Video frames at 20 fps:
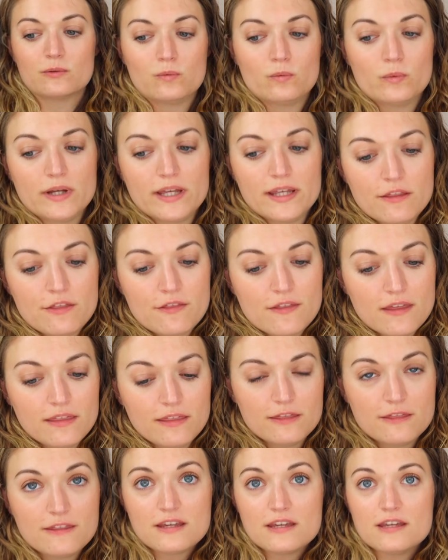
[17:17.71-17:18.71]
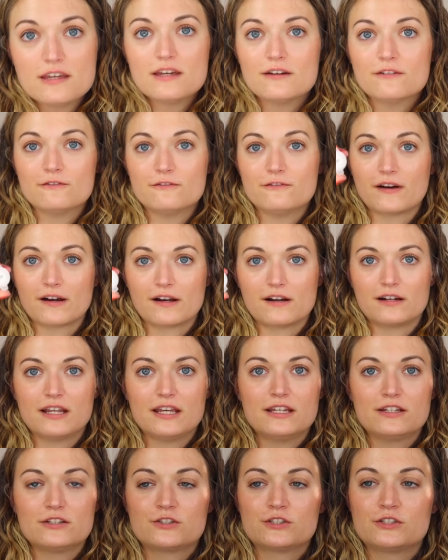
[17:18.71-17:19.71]
with the
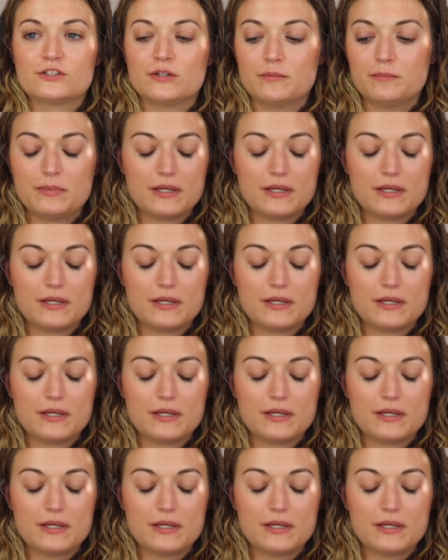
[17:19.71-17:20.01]
varnish